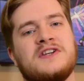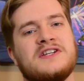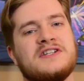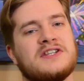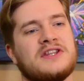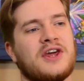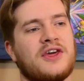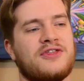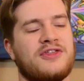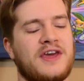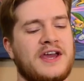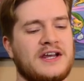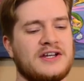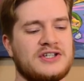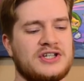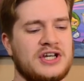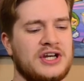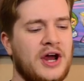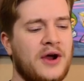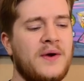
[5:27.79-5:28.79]
into the
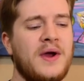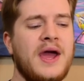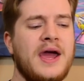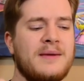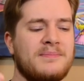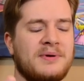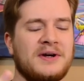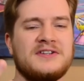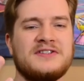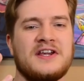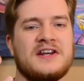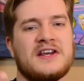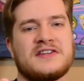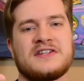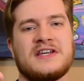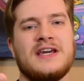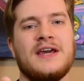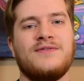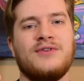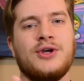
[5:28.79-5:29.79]
things, you know, because it
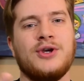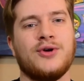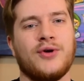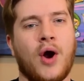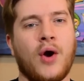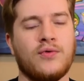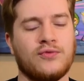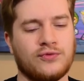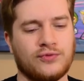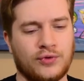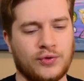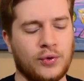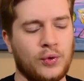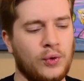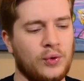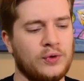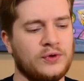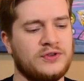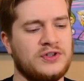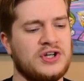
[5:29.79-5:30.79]
doesn't give you your own
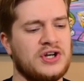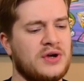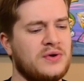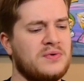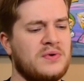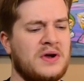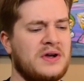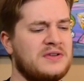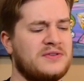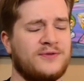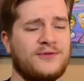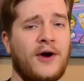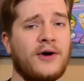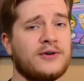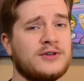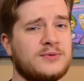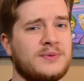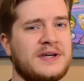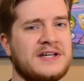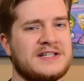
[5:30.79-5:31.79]
rules, you know, as far
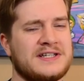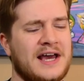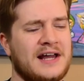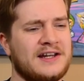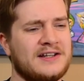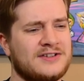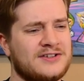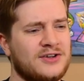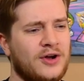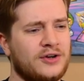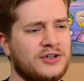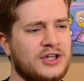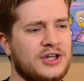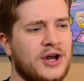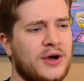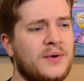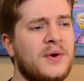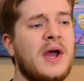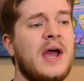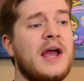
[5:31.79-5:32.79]
as we can tell, it's not, you
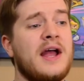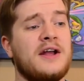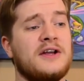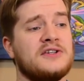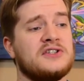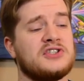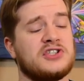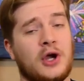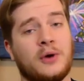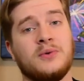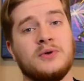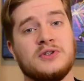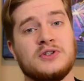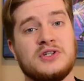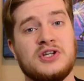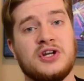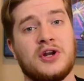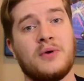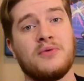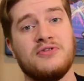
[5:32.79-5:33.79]
know, so,
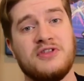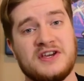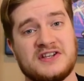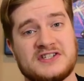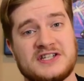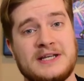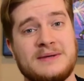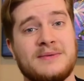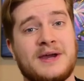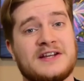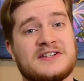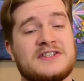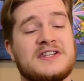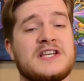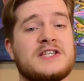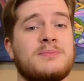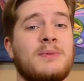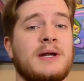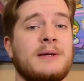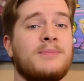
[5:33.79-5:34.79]
you know, this team gets
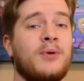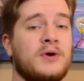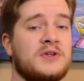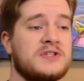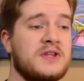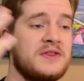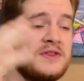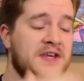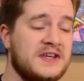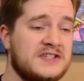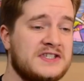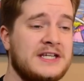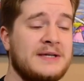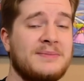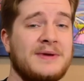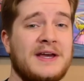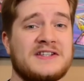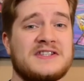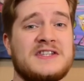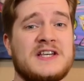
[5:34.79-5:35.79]
this many points and this
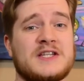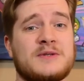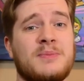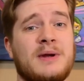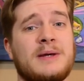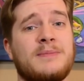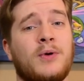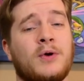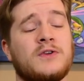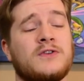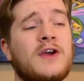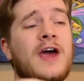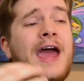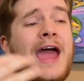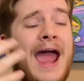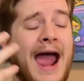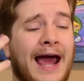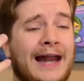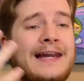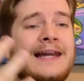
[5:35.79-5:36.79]
team gets this many points.
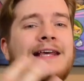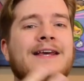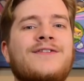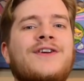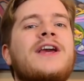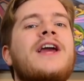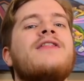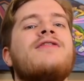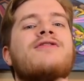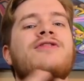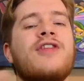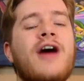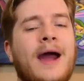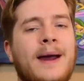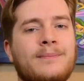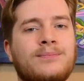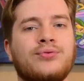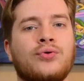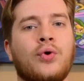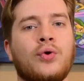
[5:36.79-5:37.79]
And leaving it
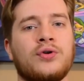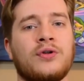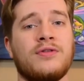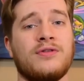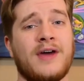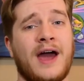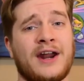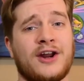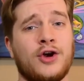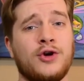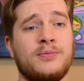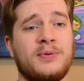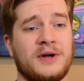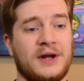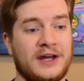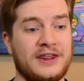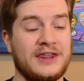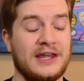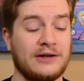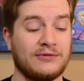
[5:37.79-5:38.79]
that broad and that open,
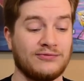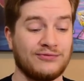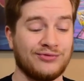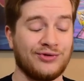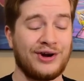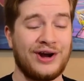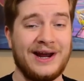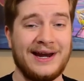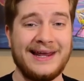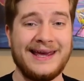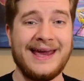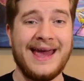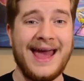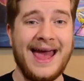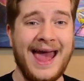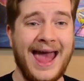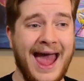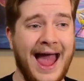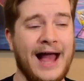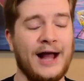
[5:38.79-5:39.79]
I think, really
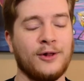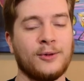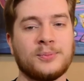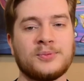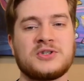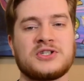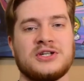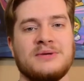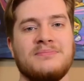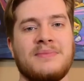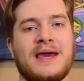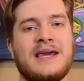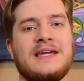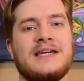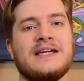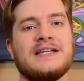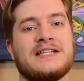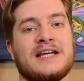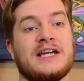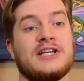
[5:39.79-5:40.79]
helps to make
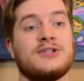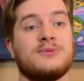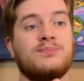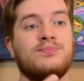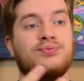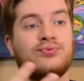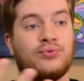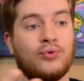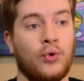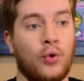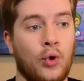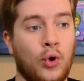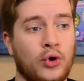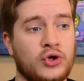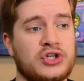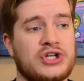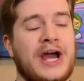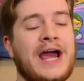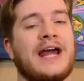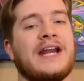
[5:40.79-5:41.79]
it as
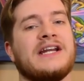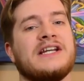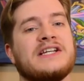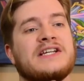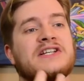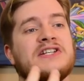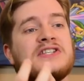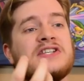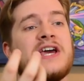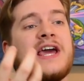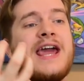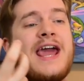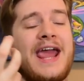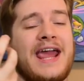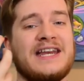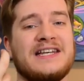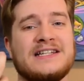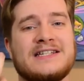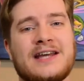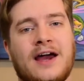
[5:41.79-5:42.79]
broad and as
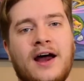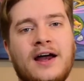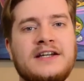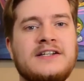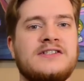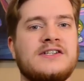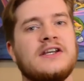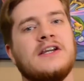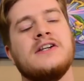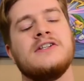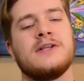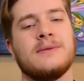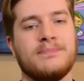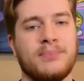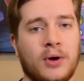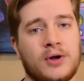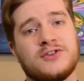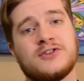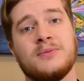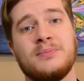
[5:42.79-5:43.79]
enticing as it
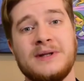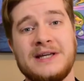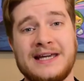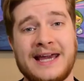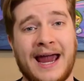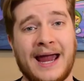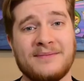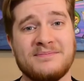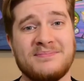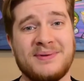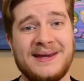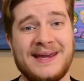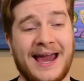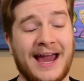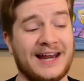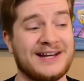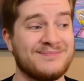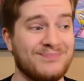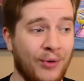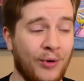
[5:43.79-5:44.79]
possibly can be,
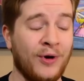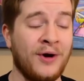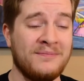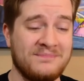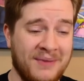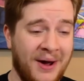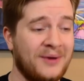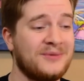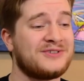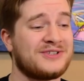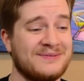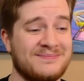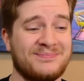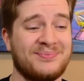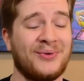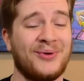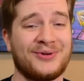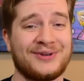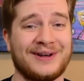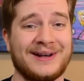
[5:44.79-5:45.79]
and more, most
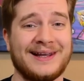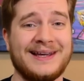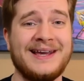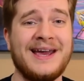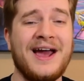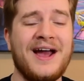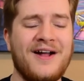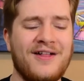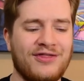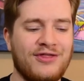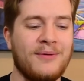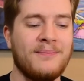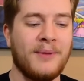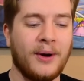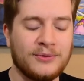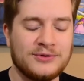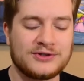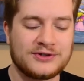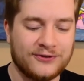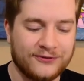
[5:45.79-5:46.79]
importantly, the
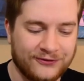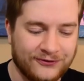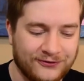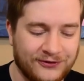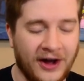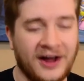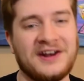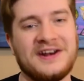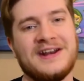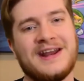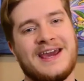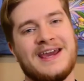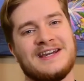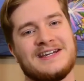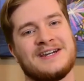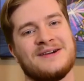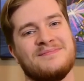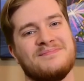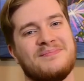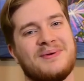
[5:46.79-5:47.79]
most fun it
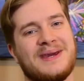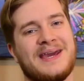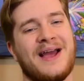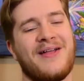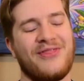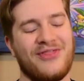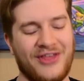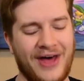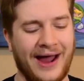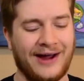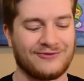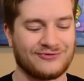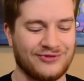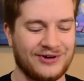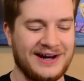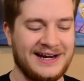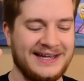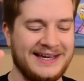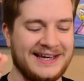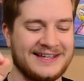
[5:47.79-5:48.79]
can be. And that
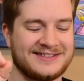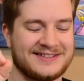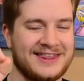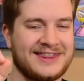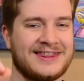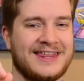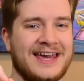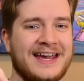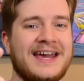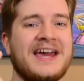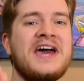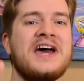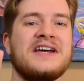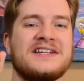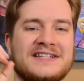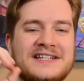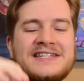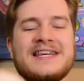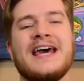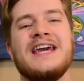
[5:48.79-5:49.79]
really is the thing
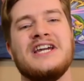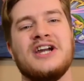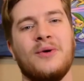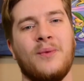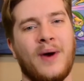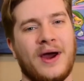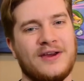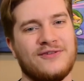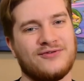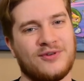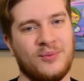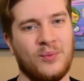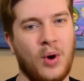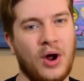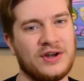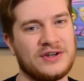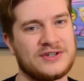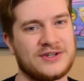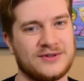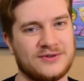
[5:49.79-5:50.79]
to take away from
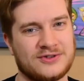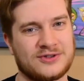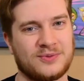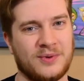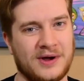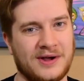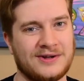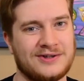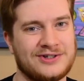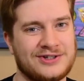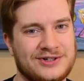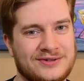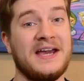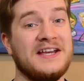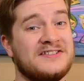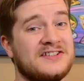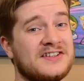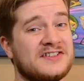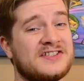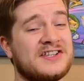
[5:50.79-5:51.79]
1-2 Switch.
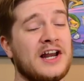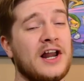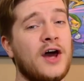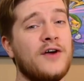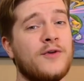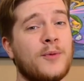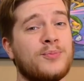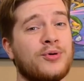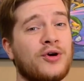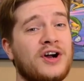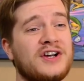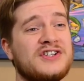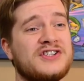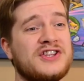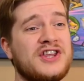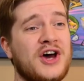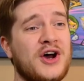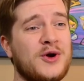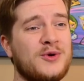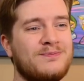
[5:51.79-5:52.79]
Is it still overpriced,
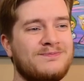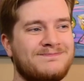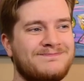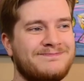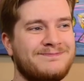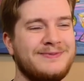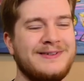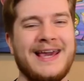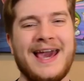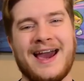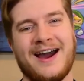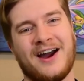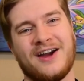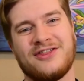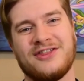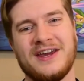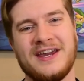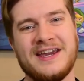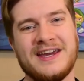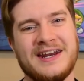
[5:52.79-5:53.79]
though? Yeah, I
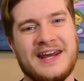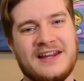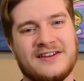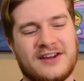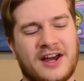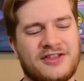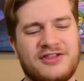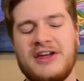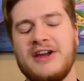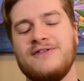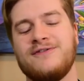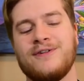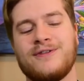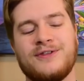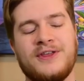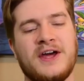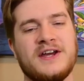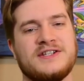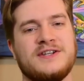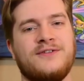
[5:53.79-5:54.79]
think it is. I think for
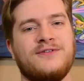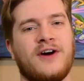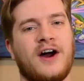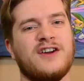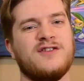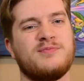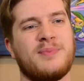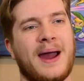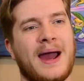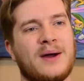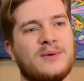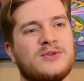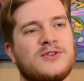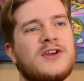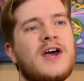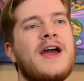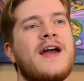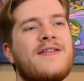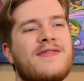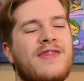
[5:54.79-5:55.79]
£35,
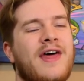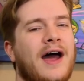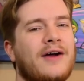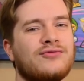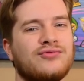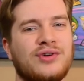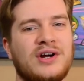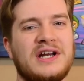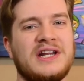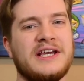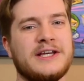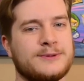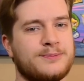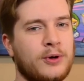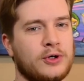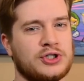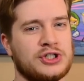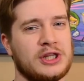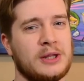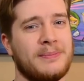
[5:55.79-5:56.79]
that really is
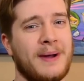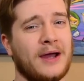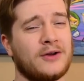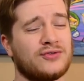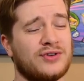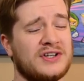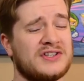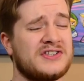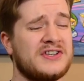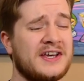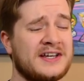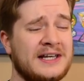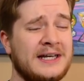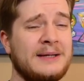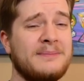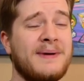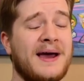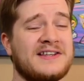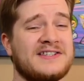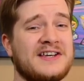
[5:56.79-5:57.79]
pushing the boundary. It's
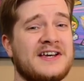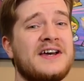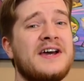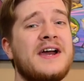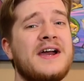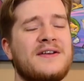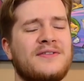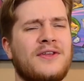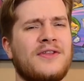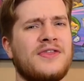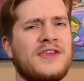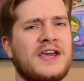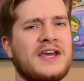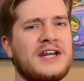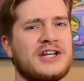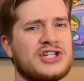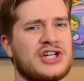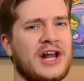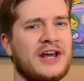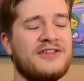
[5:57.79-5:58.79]
certainly better than the
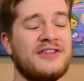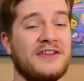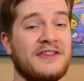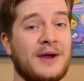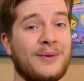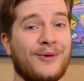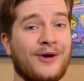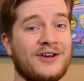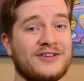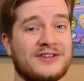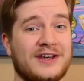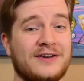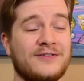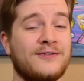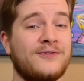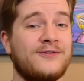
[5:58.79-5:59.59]
initial, I think they were asking,